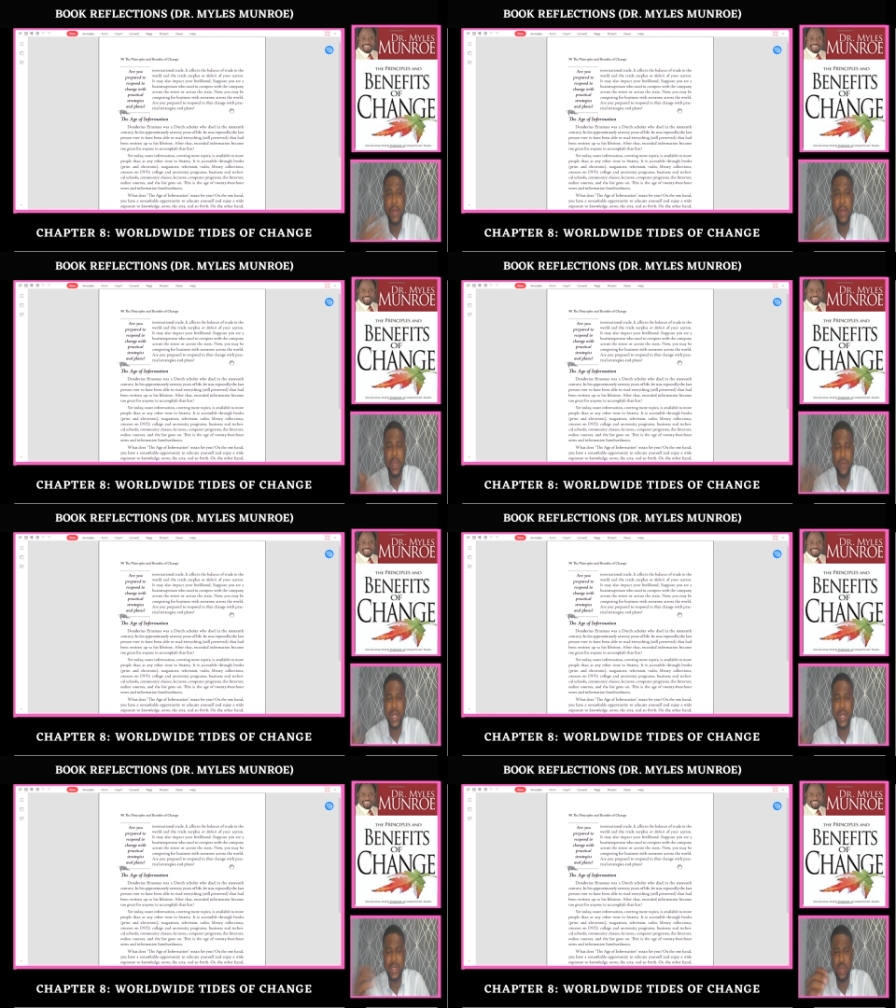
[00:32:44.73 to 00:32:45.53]
even
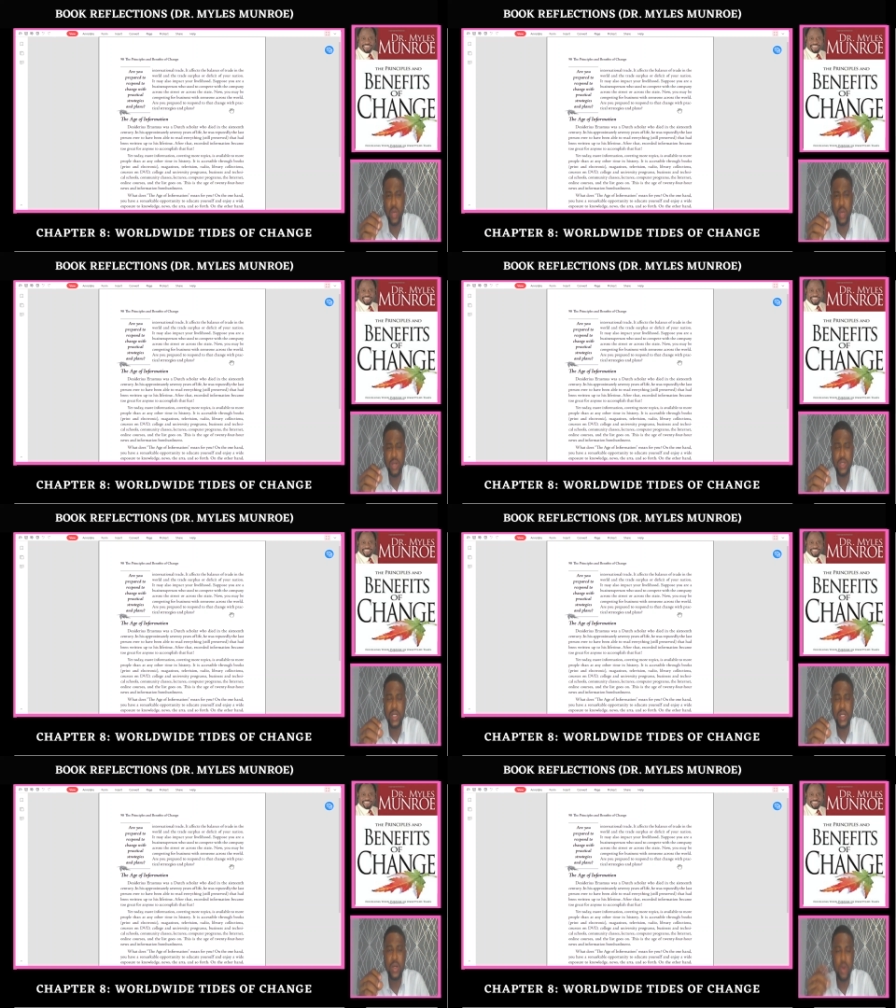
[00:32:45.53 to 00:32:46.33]
as the world
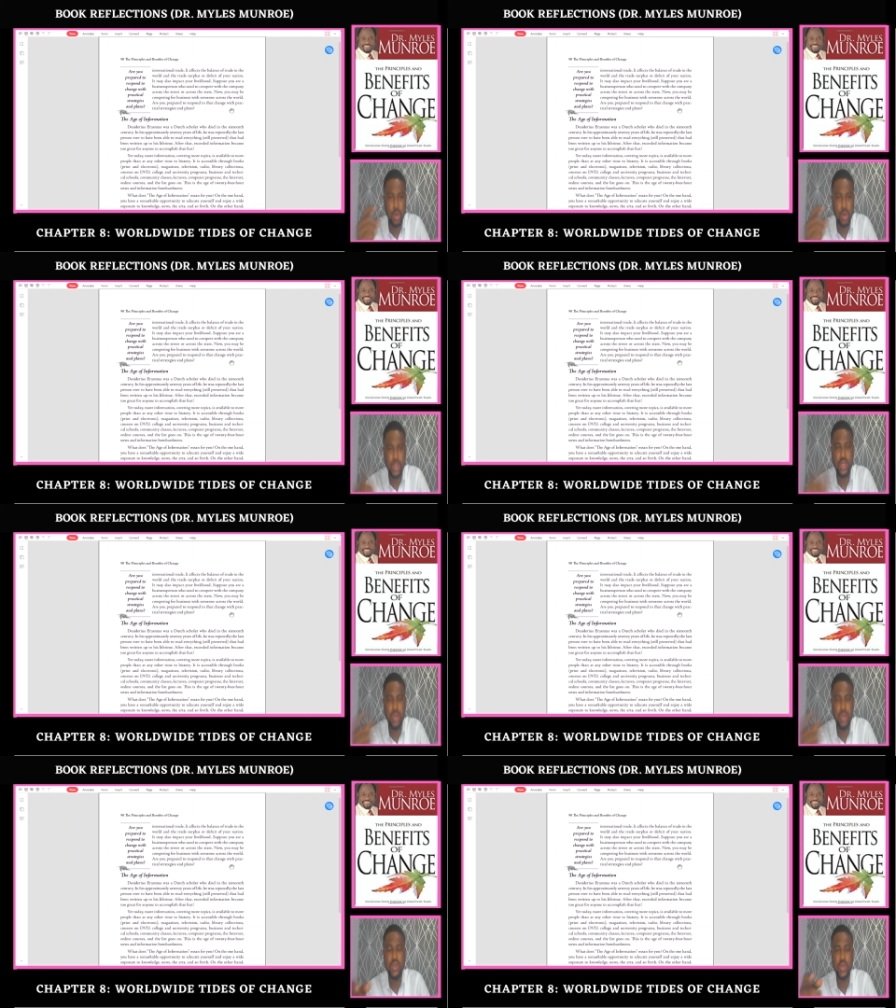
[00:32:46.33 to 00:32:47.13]

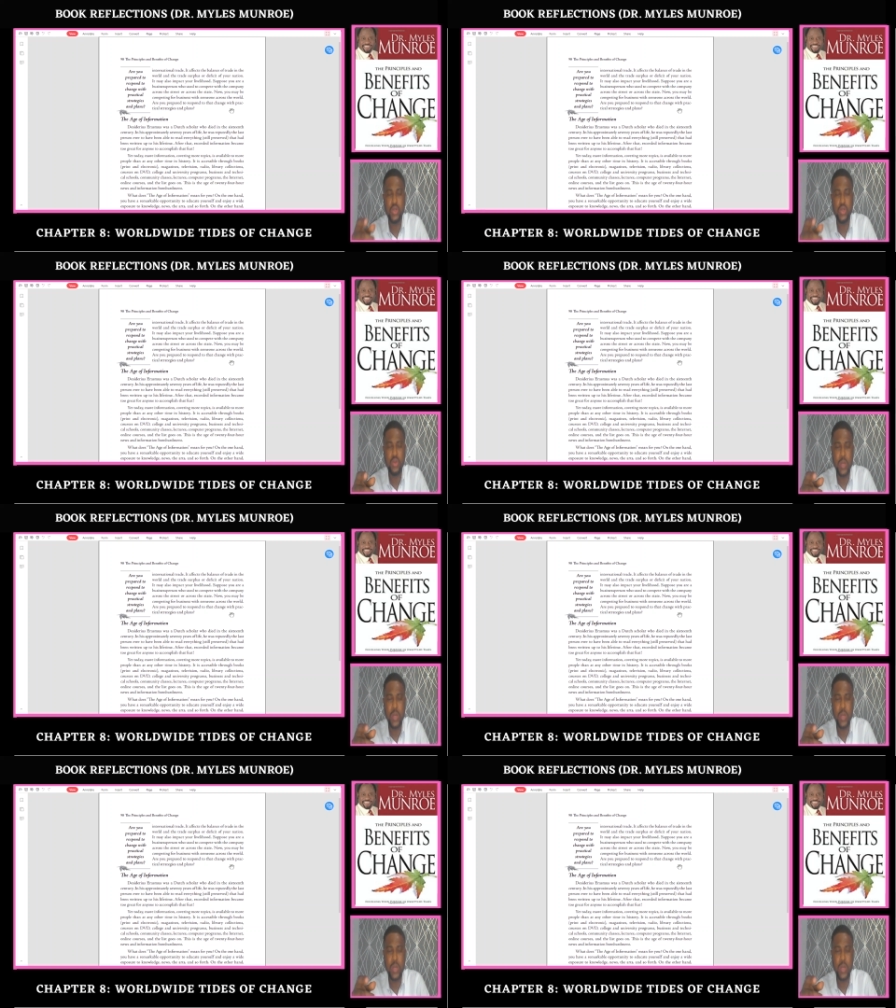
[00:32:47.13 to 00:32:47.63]
continues to